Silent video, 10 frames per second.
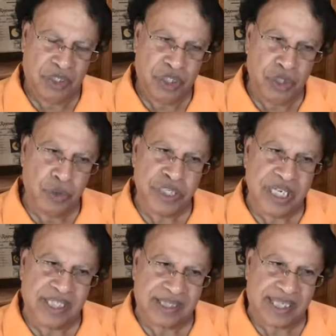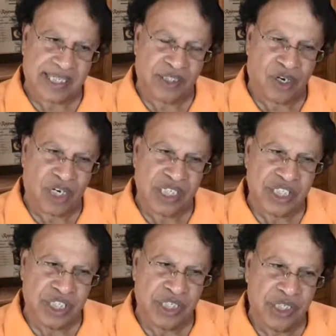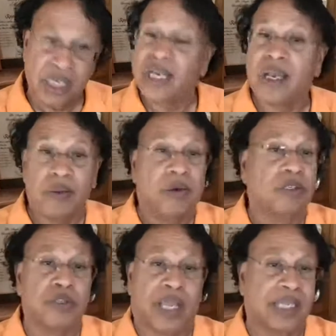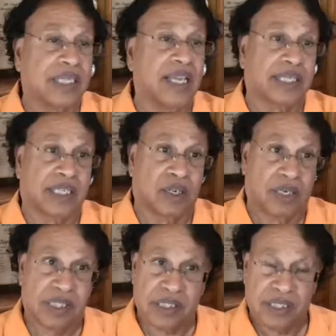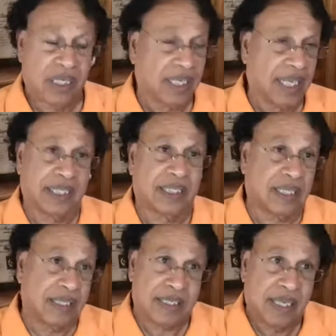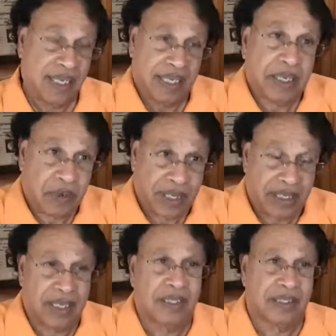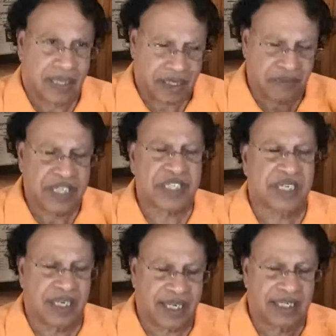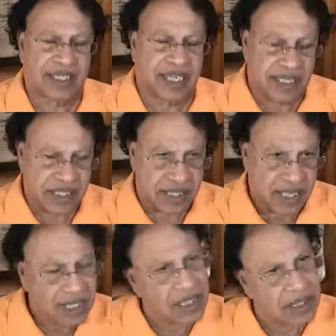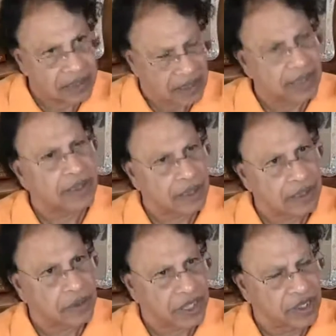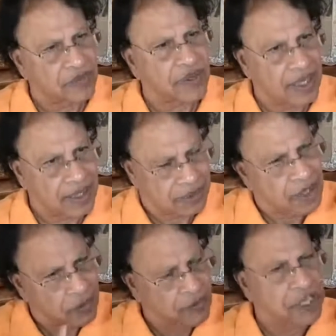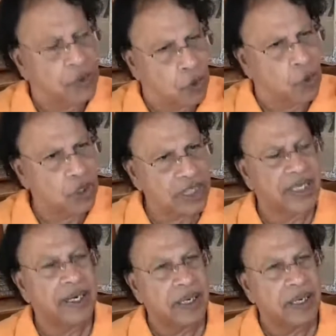using technology, also healthcare technology. Health is, the conventional healthcare is, kind of very old,